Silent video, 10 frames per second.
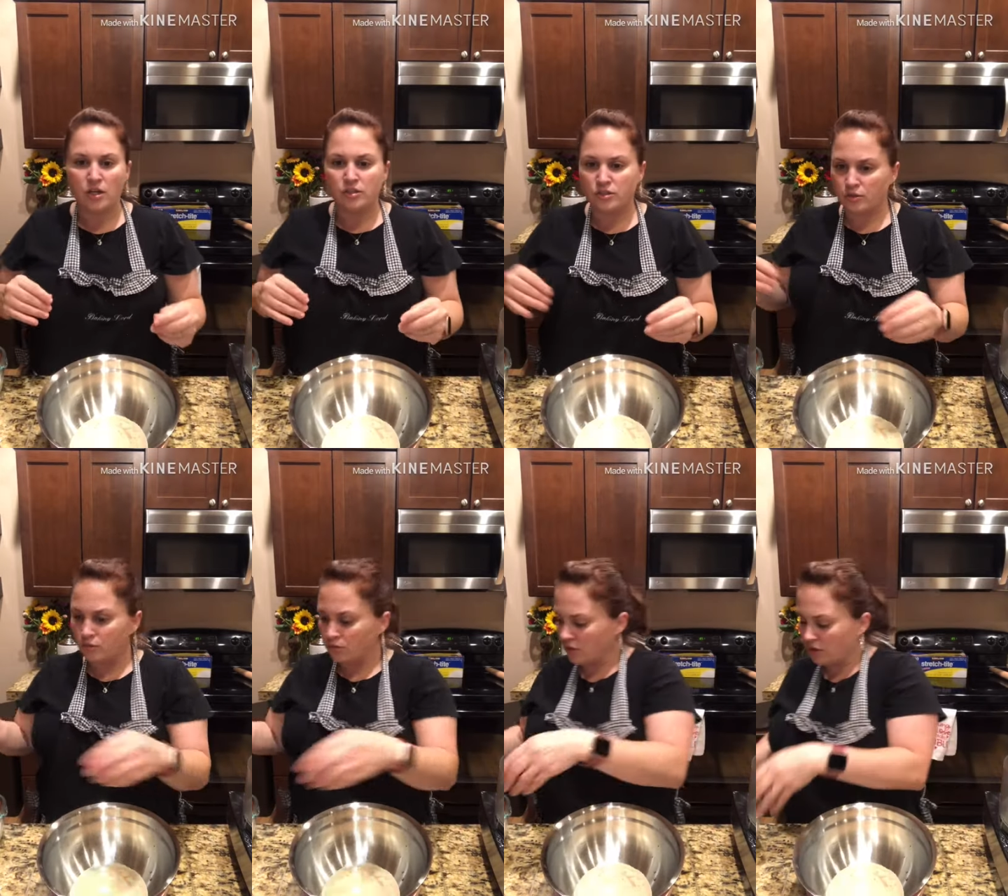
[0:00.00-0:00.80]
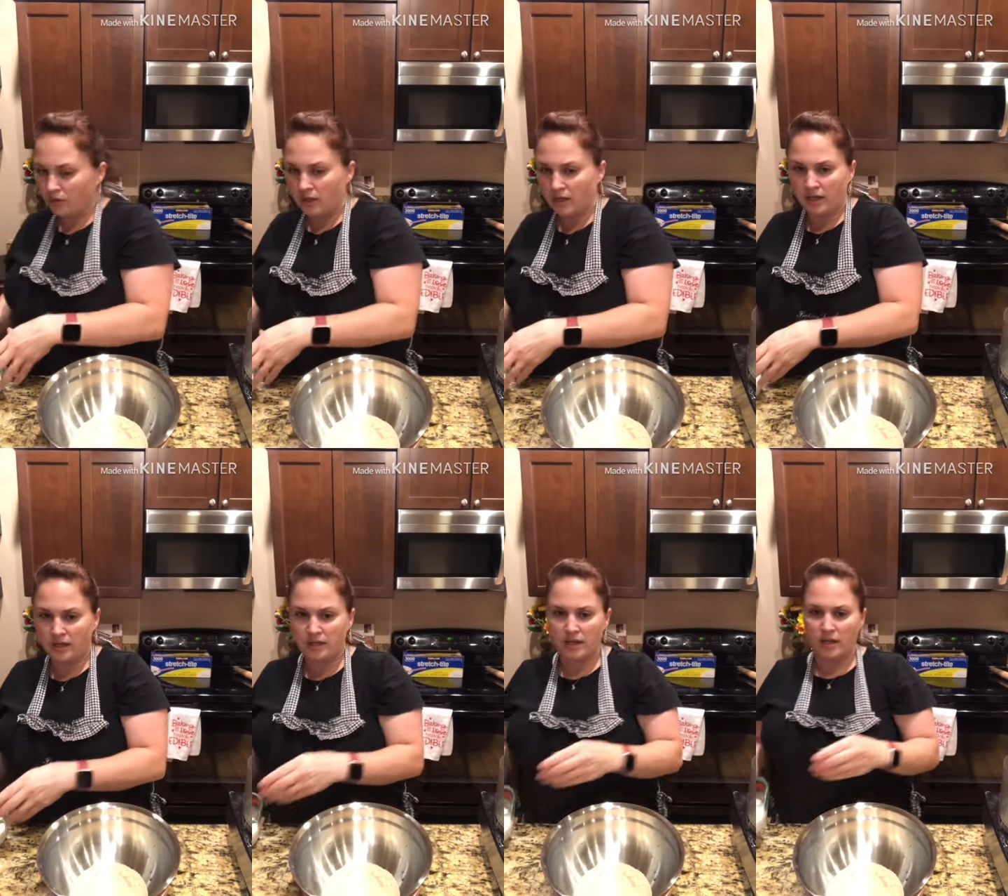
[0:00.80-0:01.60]
So we're gonna go
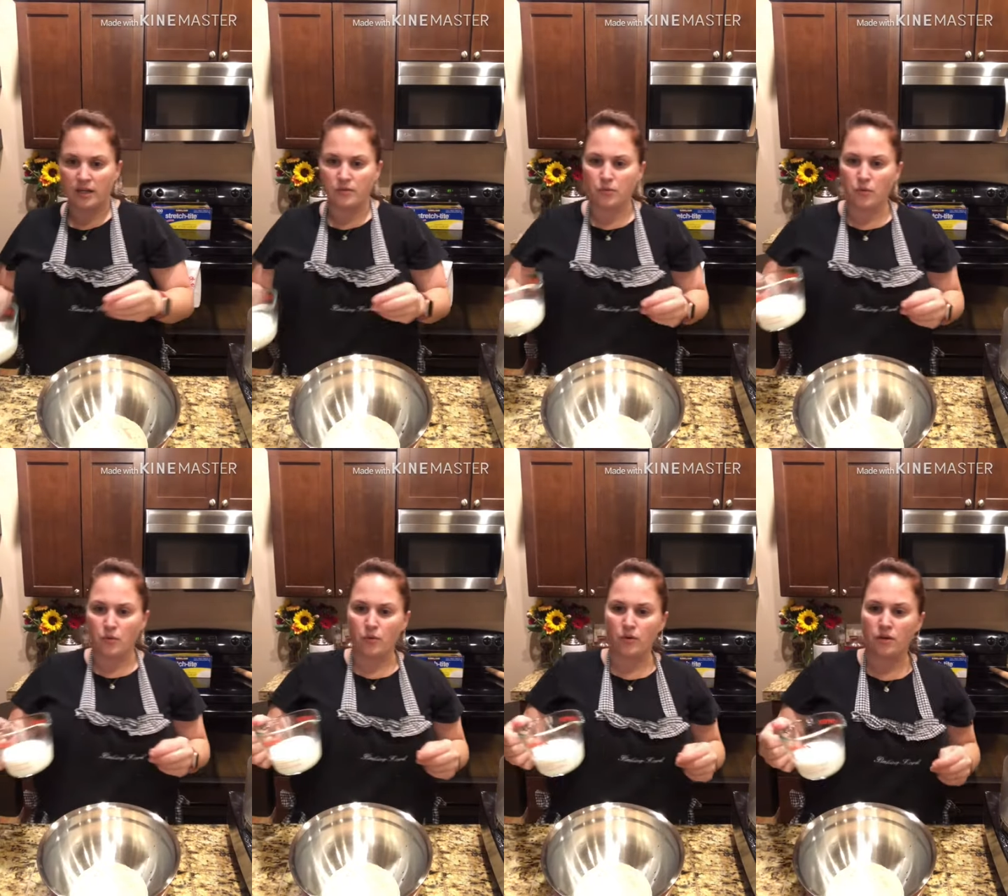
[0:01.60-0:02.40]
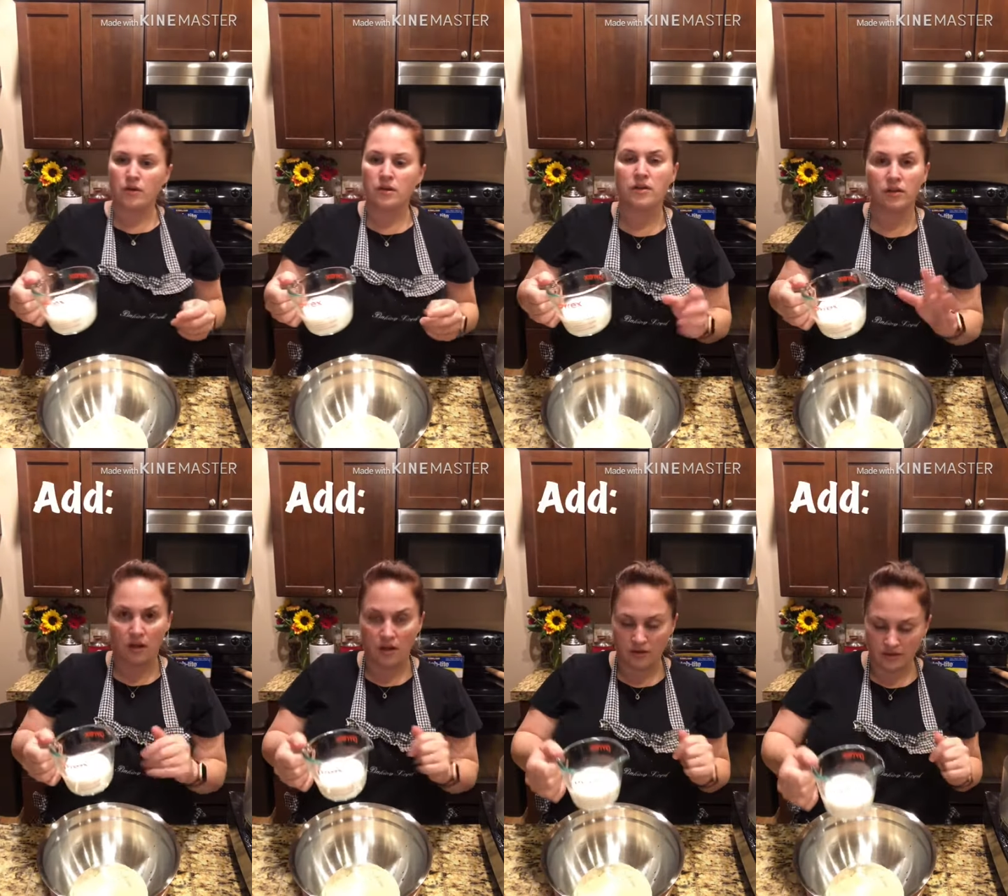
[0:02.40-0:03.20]
ahead and pour
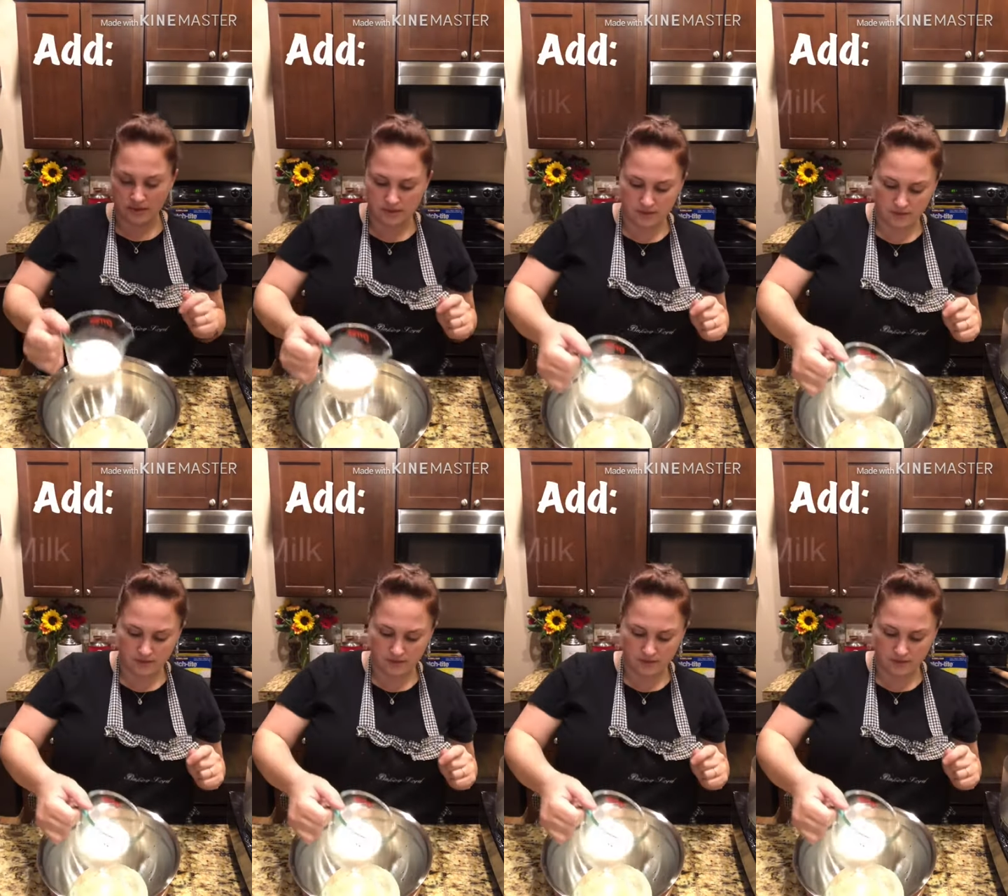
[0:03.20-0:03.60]
all that stuff